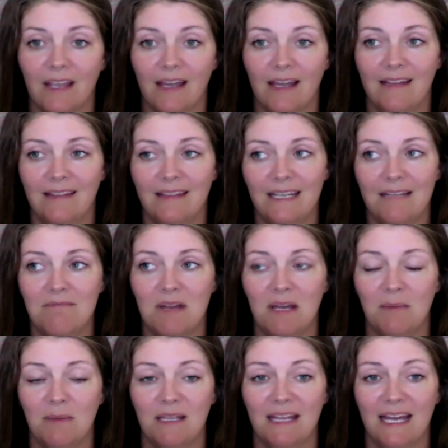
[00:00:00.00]
And then
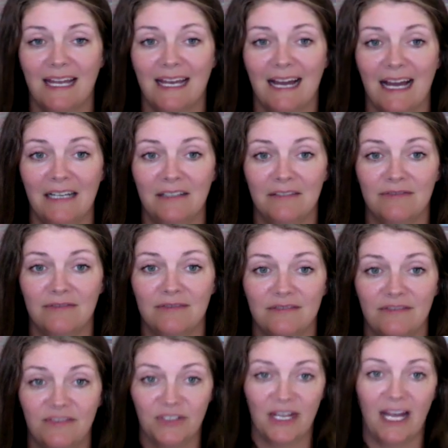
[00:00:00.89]
maybe they kind of
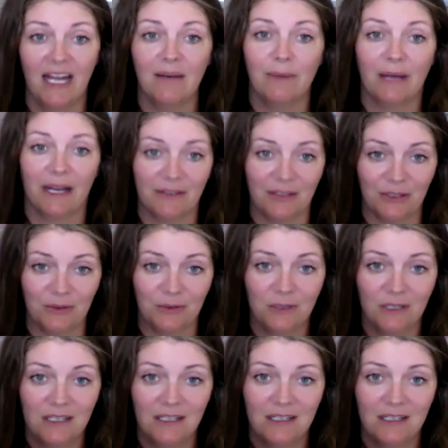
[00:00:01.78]
forgot about you